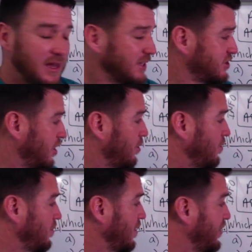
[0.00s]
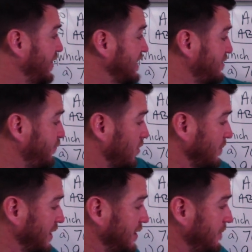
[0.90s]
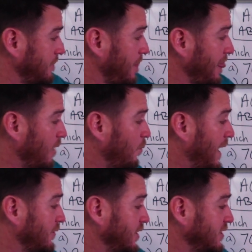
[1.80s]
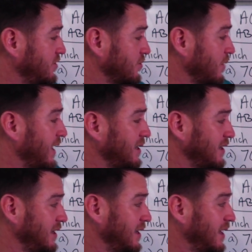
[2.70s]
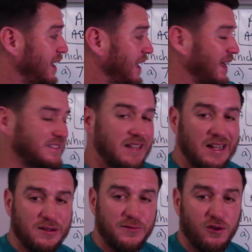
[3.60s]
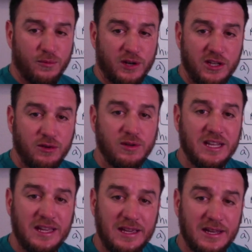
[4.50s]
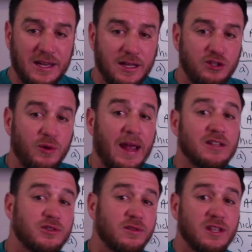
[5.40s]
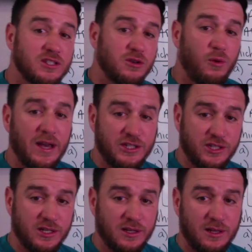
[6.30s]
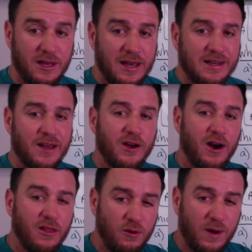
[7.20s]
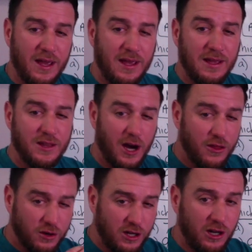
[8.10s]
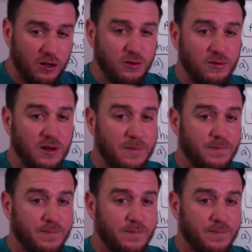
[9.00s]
So this formula, while done correctly, is not the formula you need to answer this question. Now the other way, the other clue